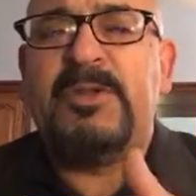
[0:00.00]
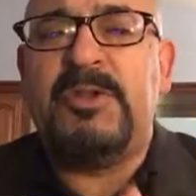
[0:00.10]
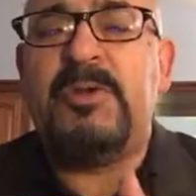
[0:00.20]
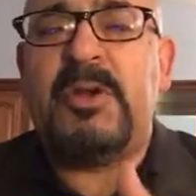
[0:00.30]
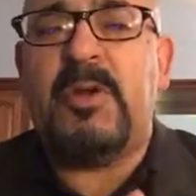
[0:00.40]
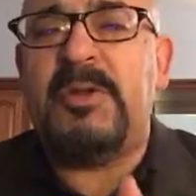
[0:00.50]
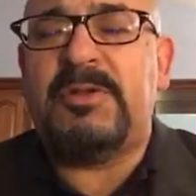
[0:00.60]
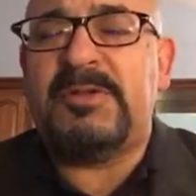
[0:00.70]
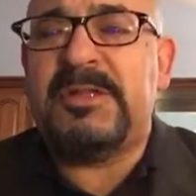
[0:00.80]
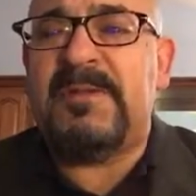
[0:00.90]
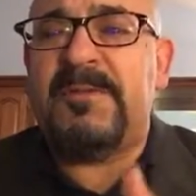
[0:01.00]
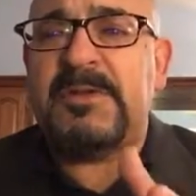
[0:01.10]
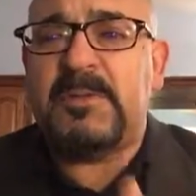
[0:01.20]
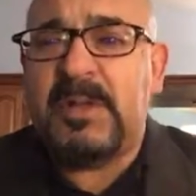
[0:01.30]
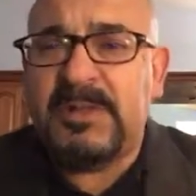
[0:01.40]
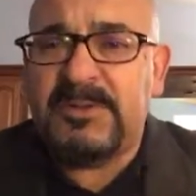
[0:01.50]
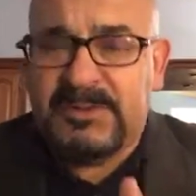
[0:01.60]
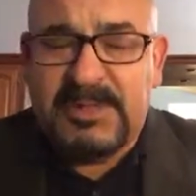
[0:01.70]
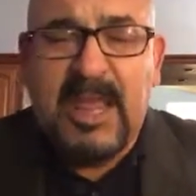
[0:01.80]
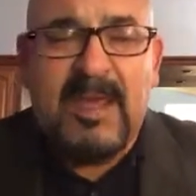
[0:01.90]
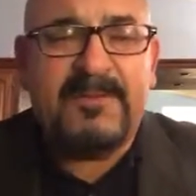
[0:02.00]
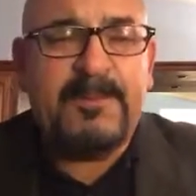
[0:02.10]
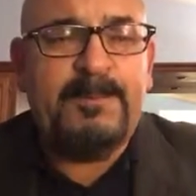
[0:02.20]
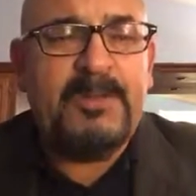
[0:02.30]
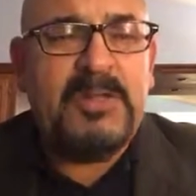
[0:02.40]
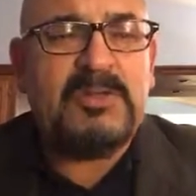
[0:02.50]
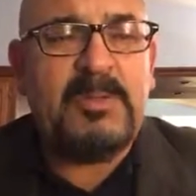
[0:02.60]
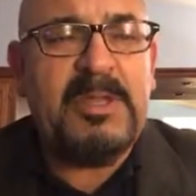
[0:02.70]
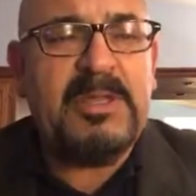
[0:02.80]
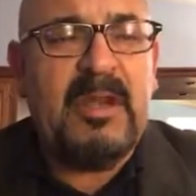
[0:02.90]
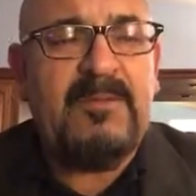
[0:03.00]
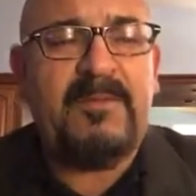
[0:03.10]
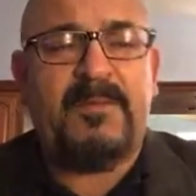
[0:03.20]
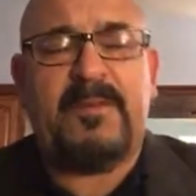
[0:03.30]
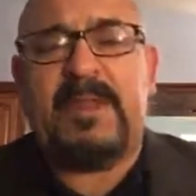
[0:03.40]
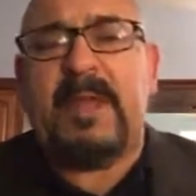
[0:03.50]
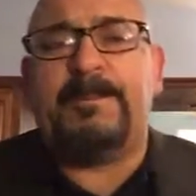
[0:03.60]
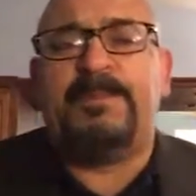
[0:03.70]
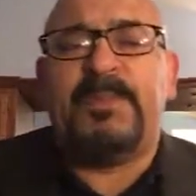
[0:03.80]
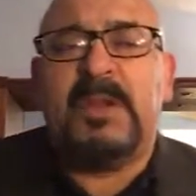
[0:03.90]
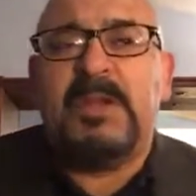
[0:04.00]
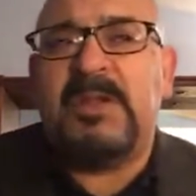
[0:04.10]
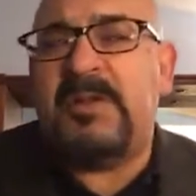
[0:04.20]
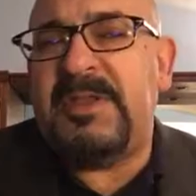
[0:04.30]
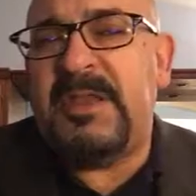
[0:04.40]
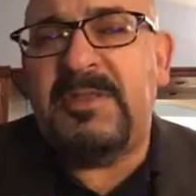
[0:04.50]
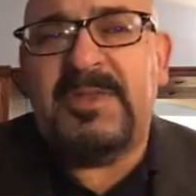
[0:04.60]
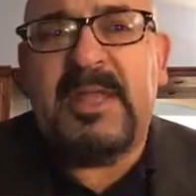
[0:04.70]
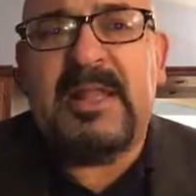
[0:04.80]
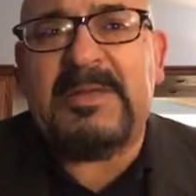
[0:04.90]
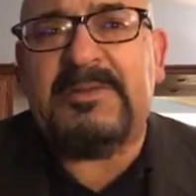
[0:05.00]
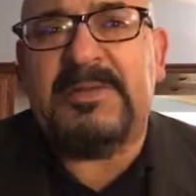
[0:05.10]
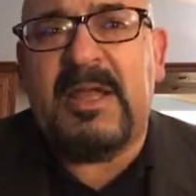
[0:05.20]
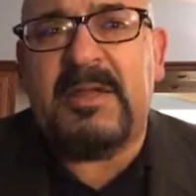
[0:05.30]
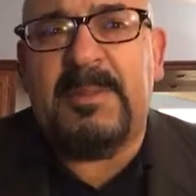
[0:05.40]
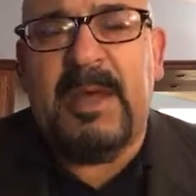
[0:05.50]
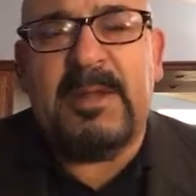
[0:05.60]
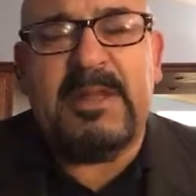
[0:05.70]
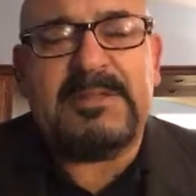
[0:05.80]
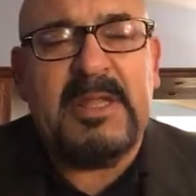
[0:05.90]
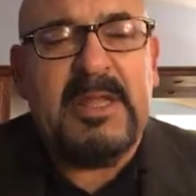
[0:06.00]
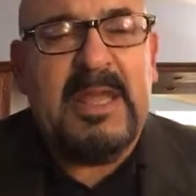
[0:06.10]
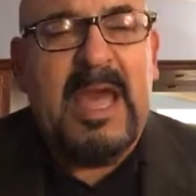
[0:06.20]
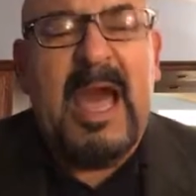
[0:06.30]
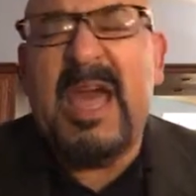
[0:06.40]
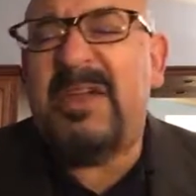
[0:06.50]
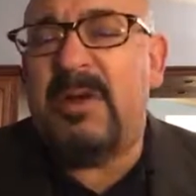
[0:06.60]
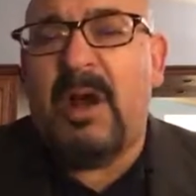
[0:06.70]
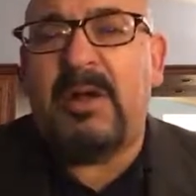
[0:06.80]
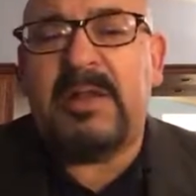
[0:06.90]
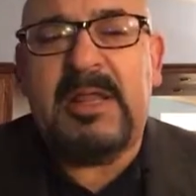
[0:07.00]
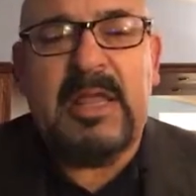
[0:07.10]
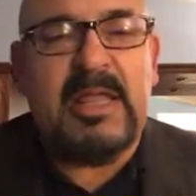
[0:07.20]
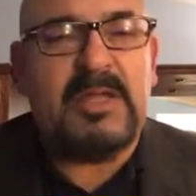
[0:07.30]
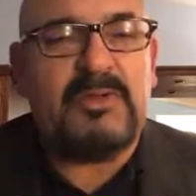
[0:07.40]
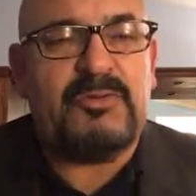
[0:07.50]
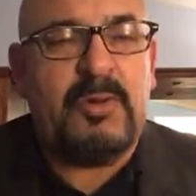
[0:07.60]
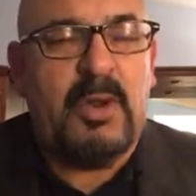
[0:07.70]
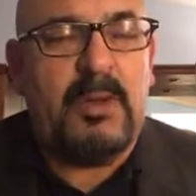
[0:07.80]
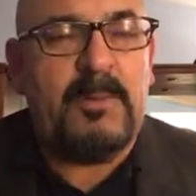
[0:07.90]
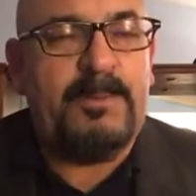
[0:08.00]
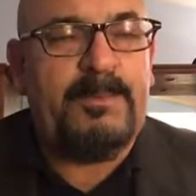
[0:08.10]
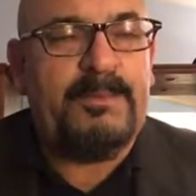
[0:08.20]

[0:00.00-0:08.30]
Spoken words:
you are going to suffer as well as your staff. So be careful for that. You know, the other thing I like to talk about is hierarchy and control.